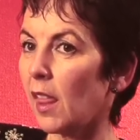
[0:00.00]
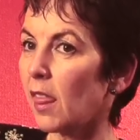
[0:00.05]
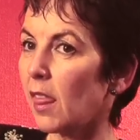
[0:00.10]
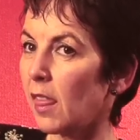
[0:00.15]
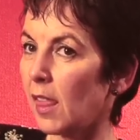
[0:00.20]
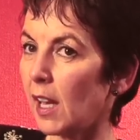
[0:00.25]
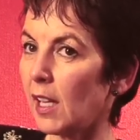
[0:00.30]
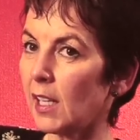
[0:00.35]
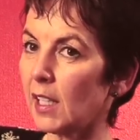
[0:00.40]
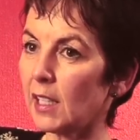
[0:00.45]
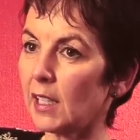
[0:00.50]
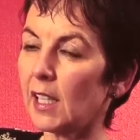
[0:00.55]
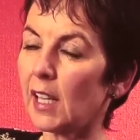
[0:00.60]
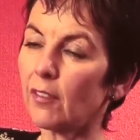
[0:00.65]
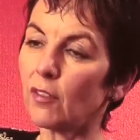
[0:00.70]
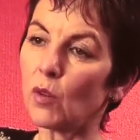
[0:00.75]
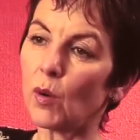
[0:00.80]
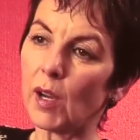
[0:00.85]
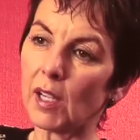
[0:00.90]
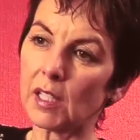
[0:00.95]
then it can
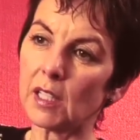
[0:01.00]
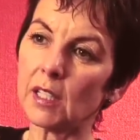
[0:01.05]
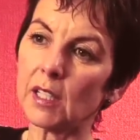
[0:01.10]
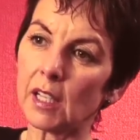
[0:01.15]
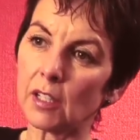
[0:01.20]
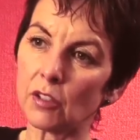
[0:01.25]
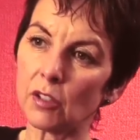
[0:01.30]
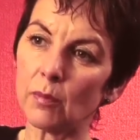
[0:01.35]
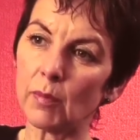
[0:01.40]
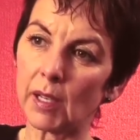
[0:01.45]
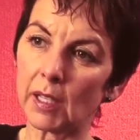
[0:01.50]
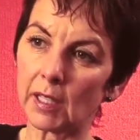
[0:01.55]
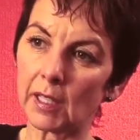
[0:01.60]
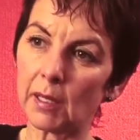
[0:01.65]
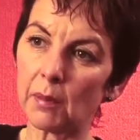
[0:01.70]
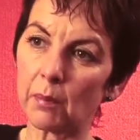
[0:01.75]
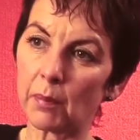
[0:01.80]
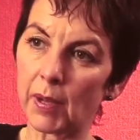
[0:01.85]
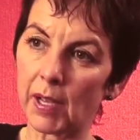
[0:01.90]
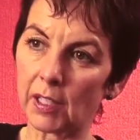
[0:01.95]
have quite a detrimental
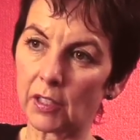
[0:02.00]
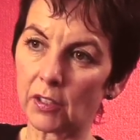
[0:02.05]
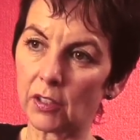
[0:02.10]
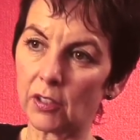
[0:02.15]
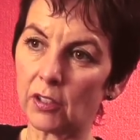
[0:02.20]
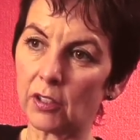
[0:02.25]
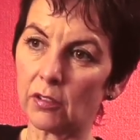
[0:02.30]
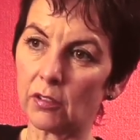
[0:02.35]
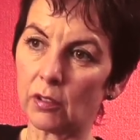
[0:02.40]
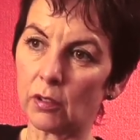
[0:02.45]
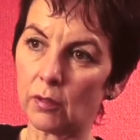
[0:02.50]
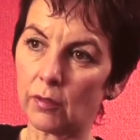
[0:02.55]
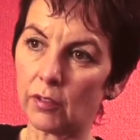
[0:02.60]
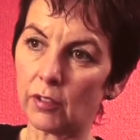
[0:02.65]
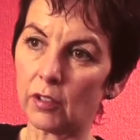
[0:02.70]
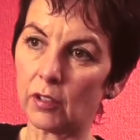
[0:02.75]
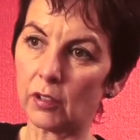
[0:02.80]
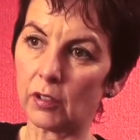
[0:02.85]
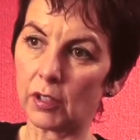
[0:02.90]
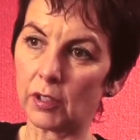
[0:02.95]
impact on your
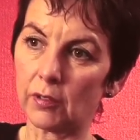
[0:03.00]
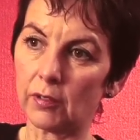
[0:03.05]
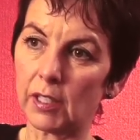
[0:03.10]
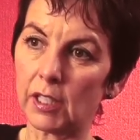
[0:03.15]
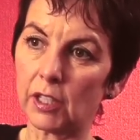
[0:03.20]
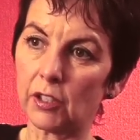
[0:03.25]
overall career